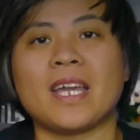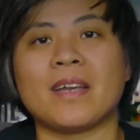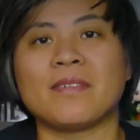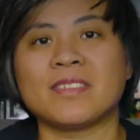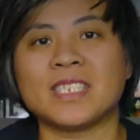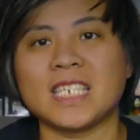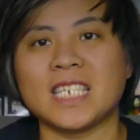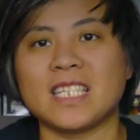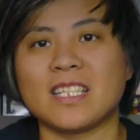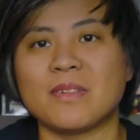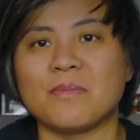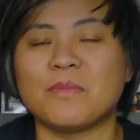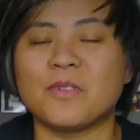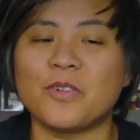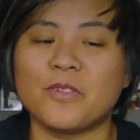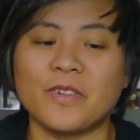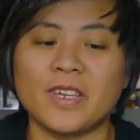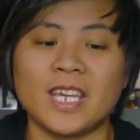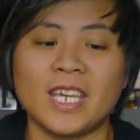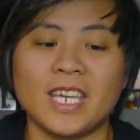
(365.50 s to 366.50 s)
I've seen the
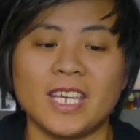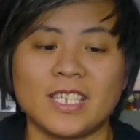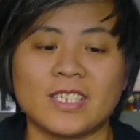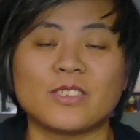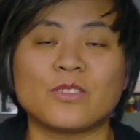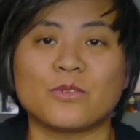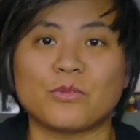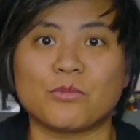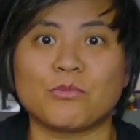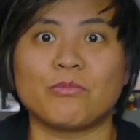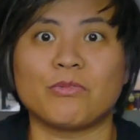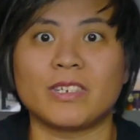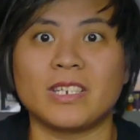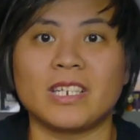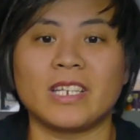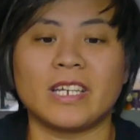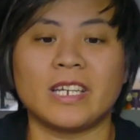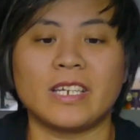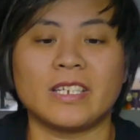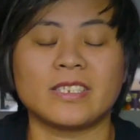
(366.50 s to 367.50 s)
movie. It's
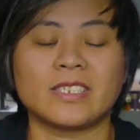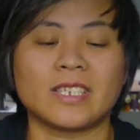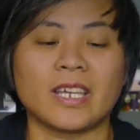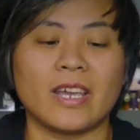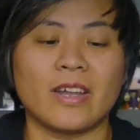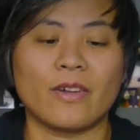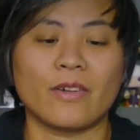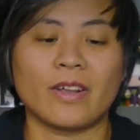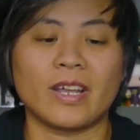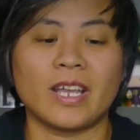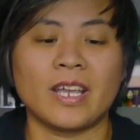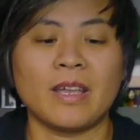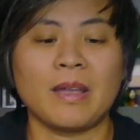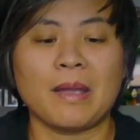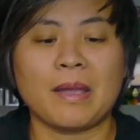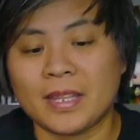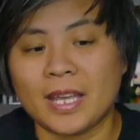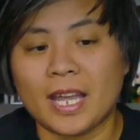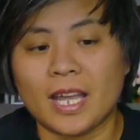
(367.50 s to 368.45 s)
really scary.